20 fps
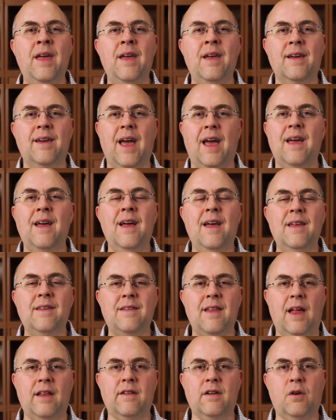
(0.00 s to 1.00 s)
Okay,
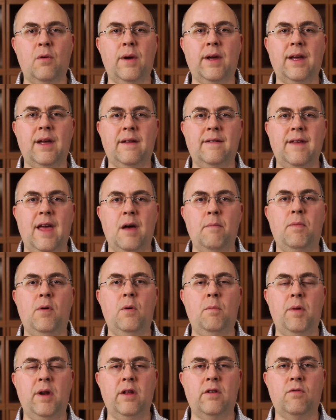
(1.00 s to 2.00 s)
so that's a quick example,
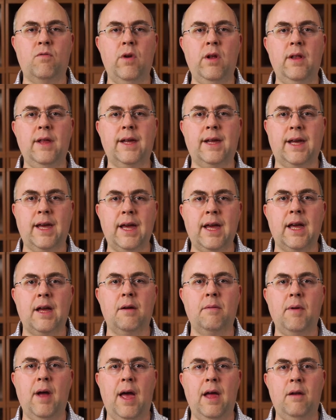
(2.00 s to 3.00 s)
but it's really
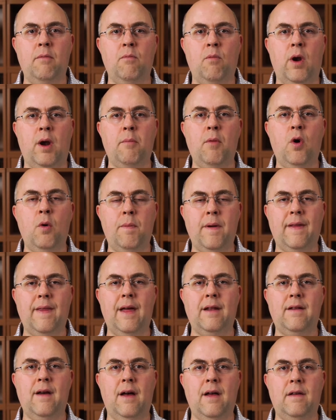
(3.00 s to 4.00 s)
key. And what I'm hoping
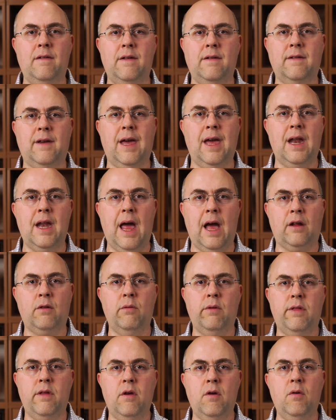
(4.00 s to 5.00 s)
that does is connect
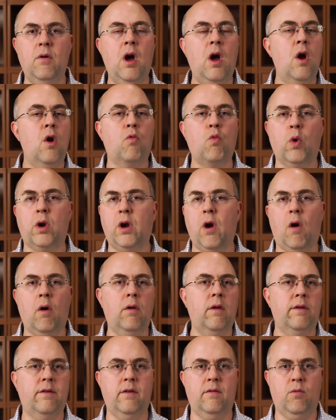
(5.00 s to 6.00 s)
with you
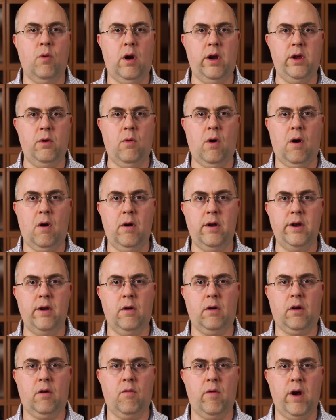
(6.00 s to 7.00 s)
regardless of where you are in
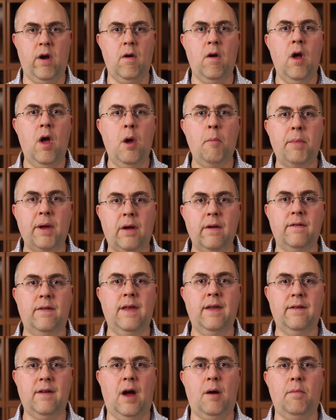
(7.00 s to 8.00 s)
your career, because
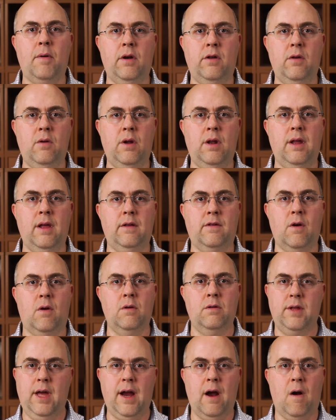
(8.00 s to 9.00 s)
these opportunities
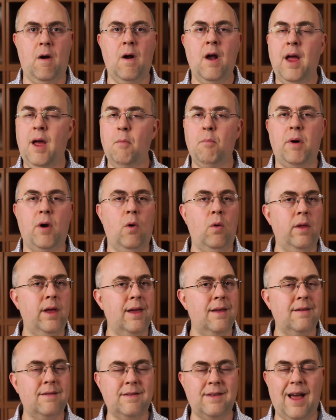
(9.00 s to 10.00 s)
are there, but only
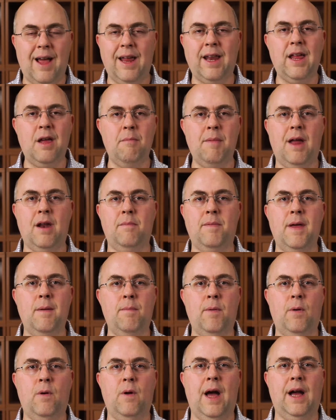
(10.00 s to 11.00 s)
a tiny amount of
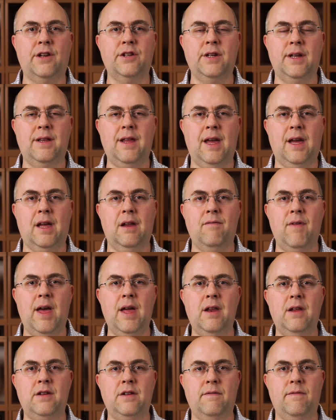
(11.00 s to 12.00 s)
people actually take
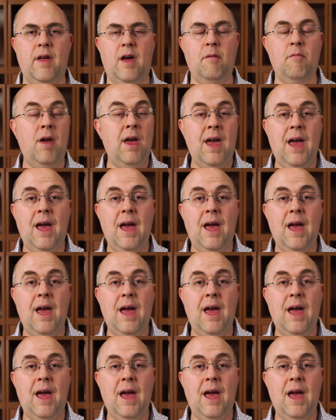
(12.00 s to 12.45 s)
advantage of them.